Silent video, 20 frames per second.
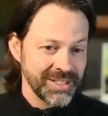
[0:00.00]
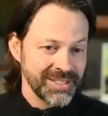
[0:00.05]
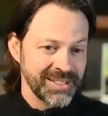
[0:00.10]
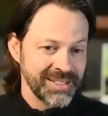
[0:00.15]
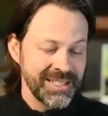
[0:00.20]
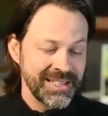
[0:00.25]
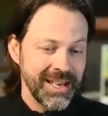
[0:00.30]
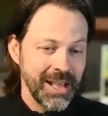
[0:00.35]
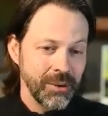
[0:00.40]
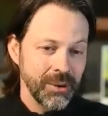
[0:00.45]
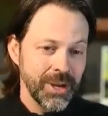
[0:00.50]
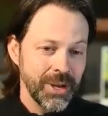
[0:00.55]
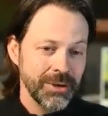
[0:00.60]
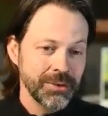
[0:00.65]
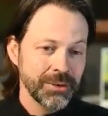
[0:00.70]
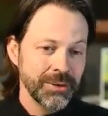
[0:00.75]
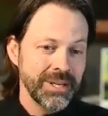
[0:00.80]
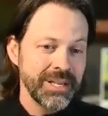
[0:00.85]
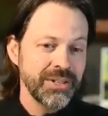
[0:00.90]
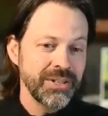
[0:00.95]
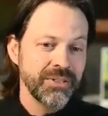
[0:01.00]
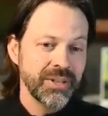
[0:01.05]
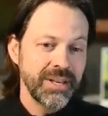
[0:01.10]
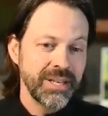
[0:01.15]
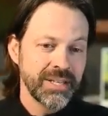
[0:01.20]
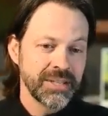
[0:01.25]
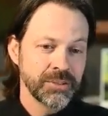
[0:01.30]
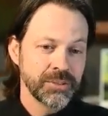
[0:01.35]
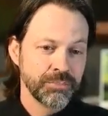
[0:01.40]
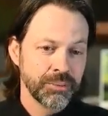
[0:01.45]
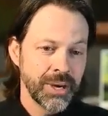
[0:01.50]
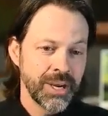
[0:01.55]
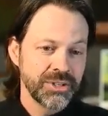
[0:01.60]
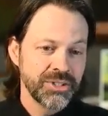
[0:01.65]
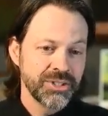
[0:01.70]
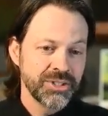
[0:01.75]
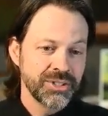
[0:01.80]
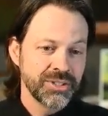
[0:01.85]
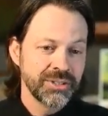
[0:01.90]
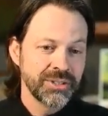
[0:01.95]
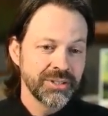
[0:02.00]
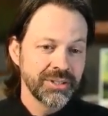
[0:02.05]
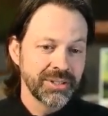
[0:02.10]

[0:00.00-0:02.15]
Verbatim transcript: see now underneath it is brush,